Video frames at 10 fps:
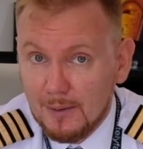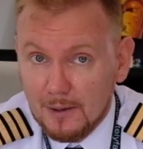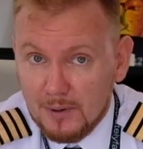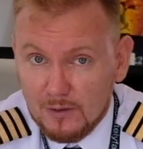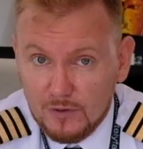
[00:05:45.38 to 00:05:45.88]

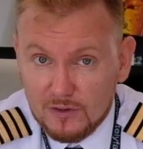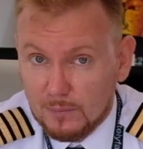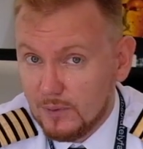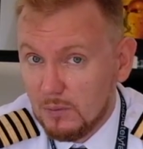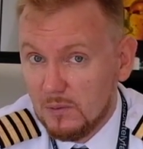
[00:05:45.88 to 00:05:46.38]
air benefits are
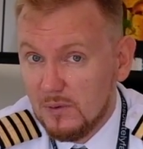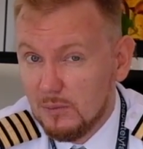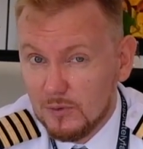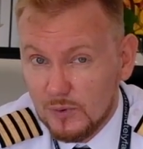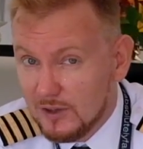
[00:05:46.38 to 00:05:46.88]
probably
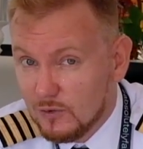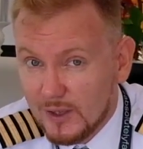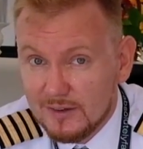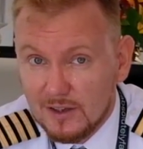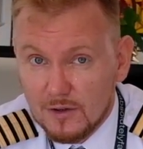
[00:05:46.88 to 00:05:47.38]
between
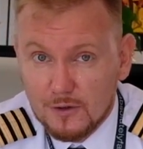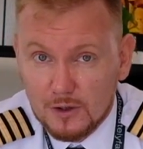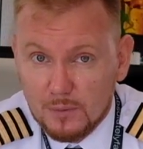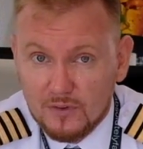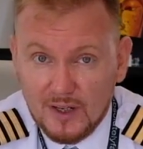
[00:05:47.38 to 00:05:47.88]
20 and
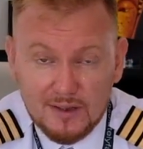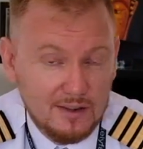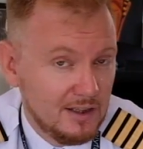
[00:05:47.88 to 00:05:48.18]
30%,